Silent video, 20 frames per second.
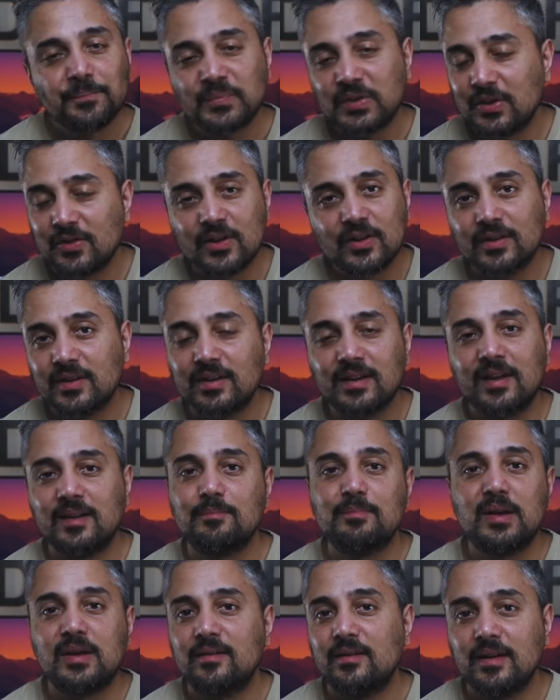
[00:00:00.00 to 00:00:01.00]
you're not going to
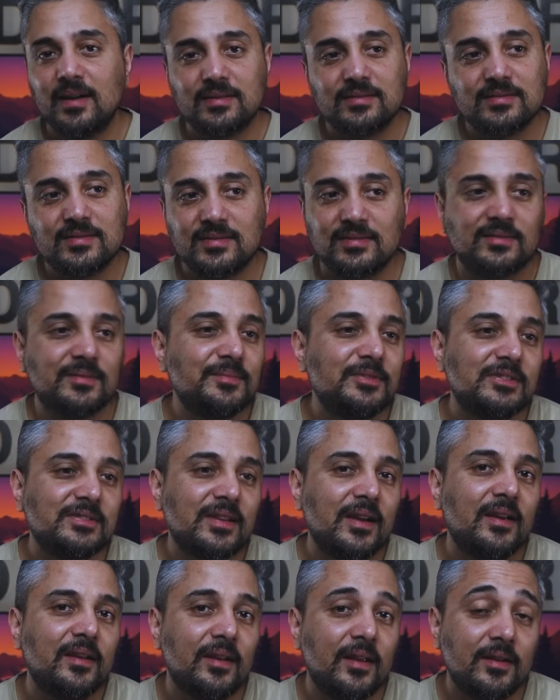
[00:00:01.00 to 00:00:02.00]
get better at system
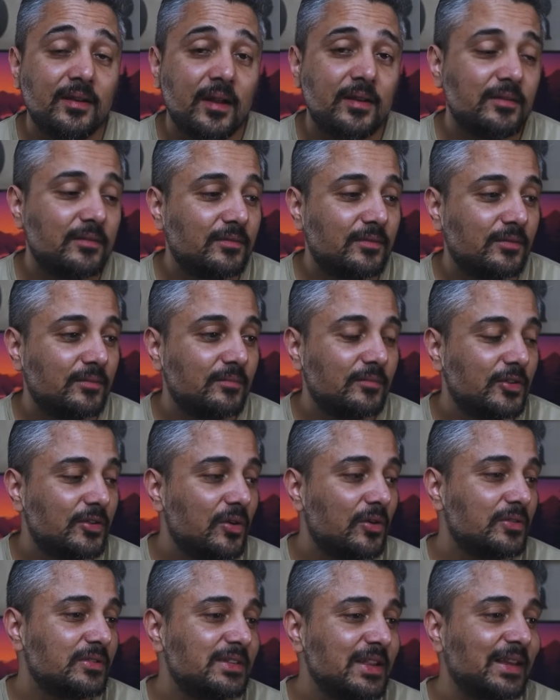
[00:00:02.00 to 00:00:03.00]
design. And
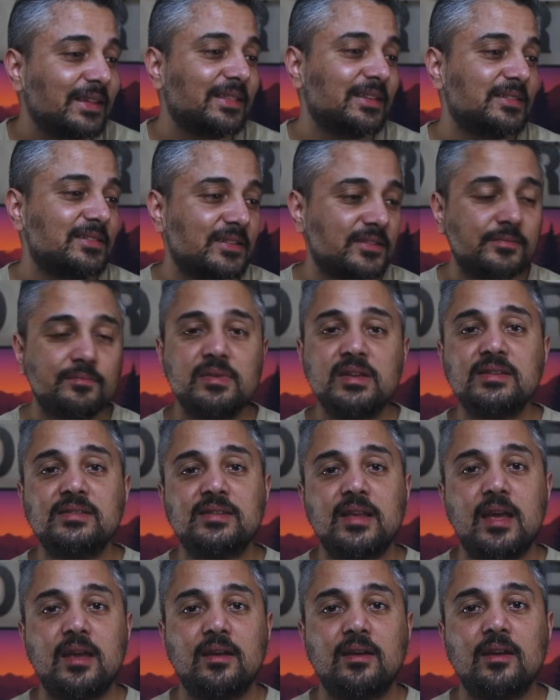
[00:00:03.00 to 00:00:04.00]
don't take this as me
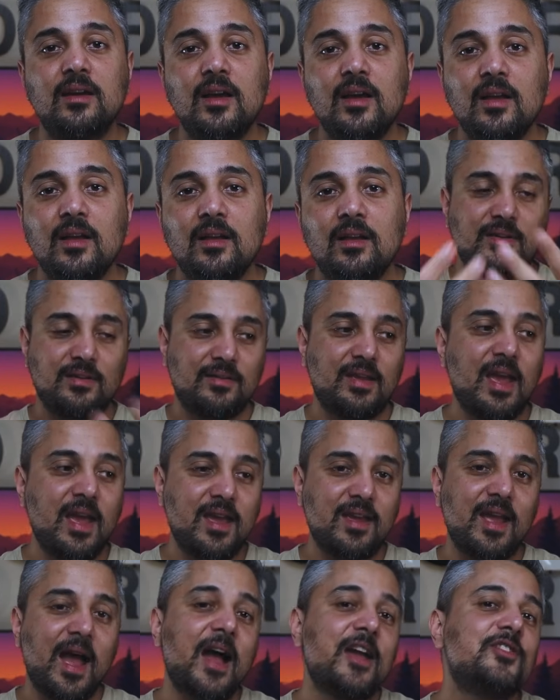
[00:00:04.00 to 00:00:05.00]
saying,
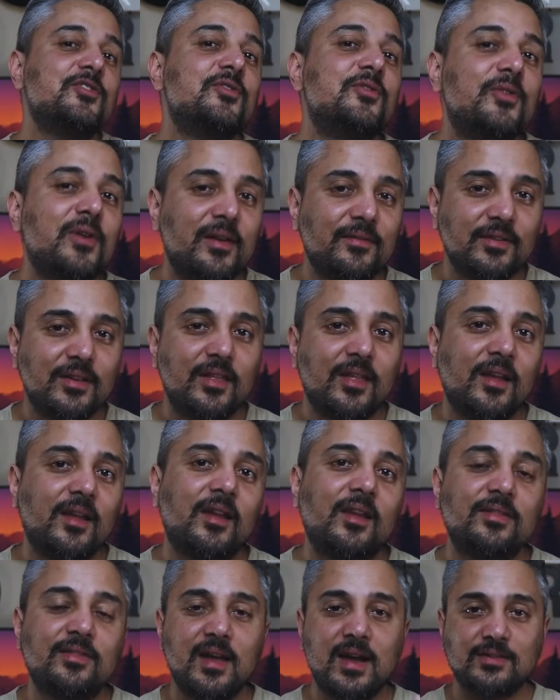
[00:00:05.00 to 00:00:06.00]
hey, I know
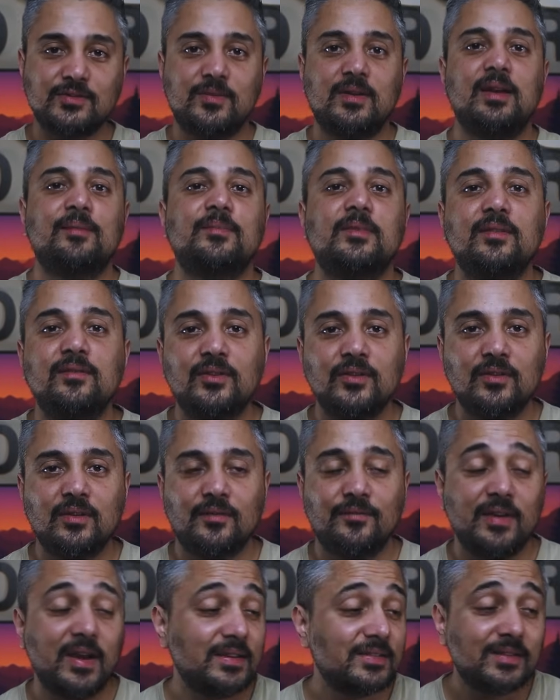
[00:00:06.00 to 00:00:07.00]
everything and that's why I'm giving you
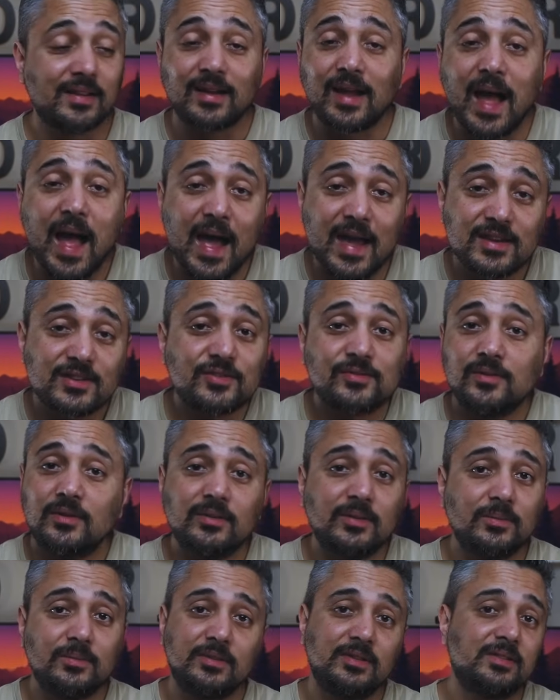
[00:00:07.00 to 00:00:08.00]
advice. Like, I
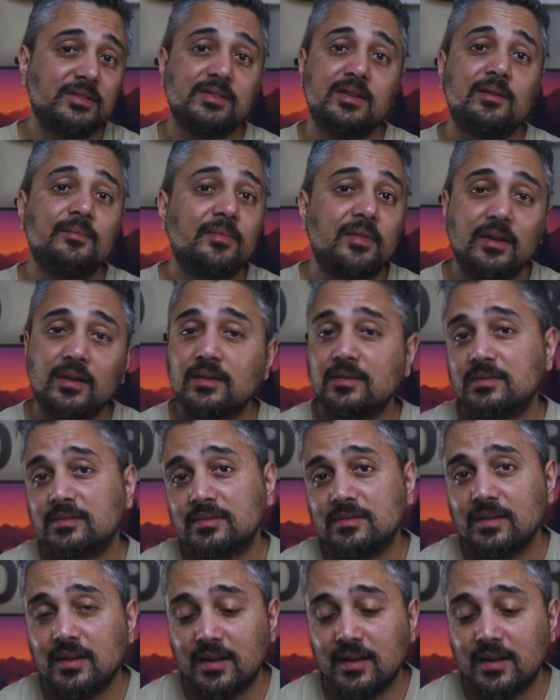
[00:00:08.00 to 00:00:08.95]
struggled with the same things.